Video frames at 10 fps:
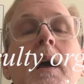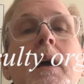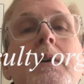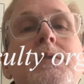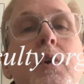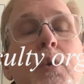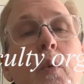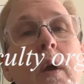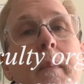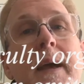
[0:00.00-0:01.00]
So we
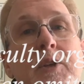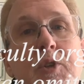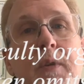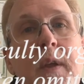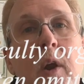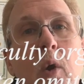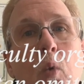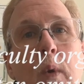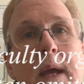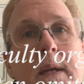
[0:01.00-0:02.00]
want to make sure that our
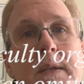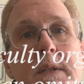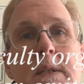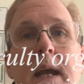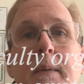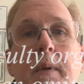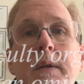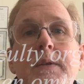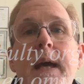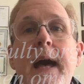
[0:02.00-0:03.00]
weakness
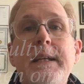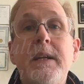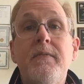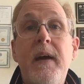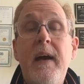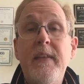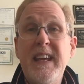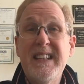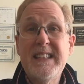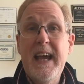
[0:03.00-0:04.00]
statements identify the
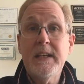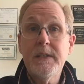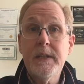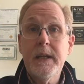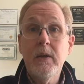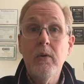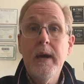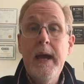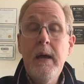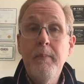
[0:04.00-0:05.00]
exact skill
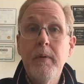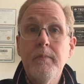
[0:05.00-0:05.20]
gap,